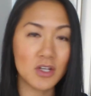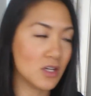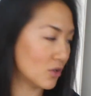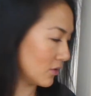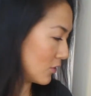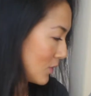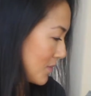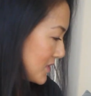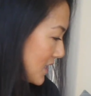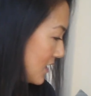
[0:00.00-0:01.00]
You can go to their
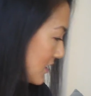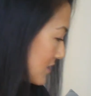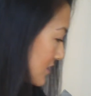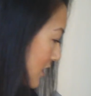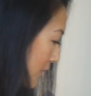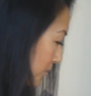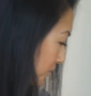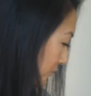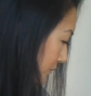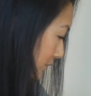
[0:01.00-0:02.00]
website. It's um,
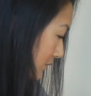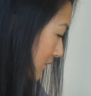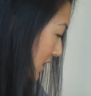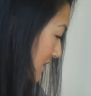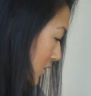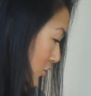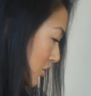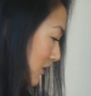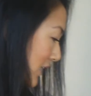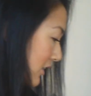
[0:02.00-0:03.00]

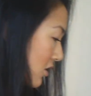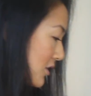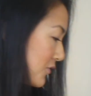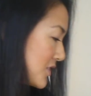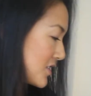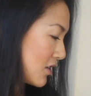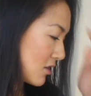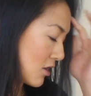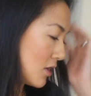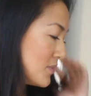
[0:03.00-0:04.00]

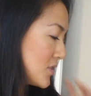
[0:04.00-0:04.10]
socialightconference.com.